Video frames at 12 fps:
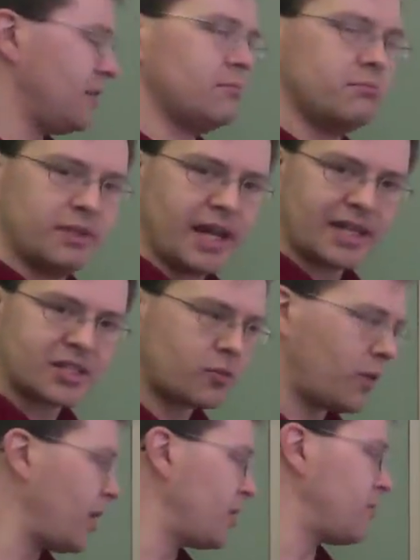px
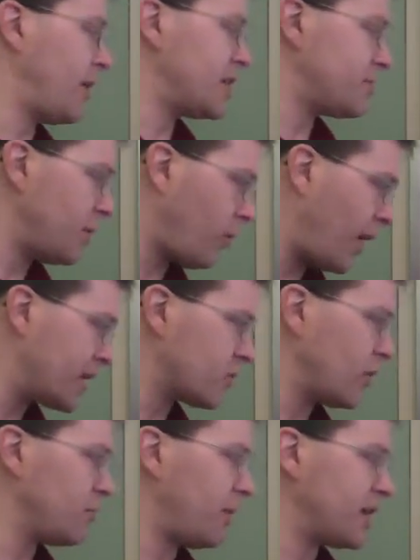squared minus py
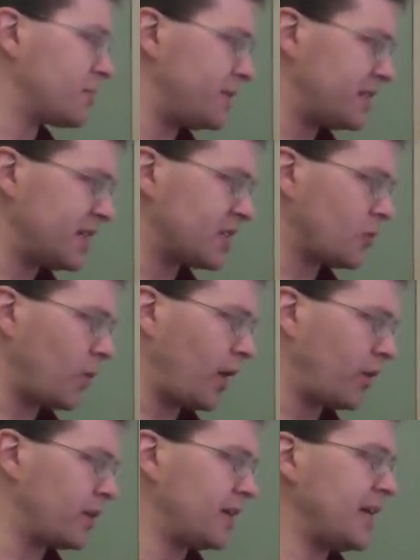squared minus pz
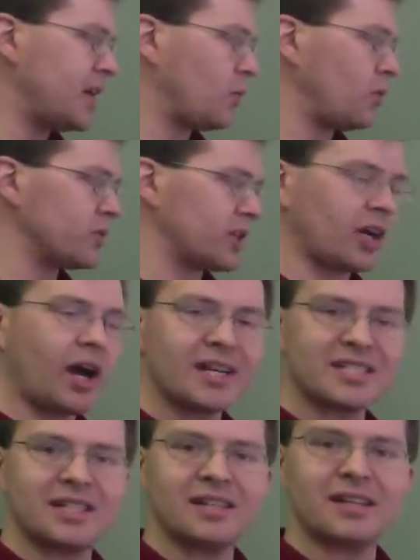squared equals a
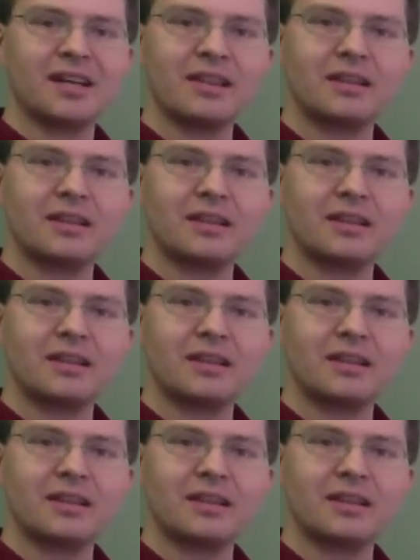constant,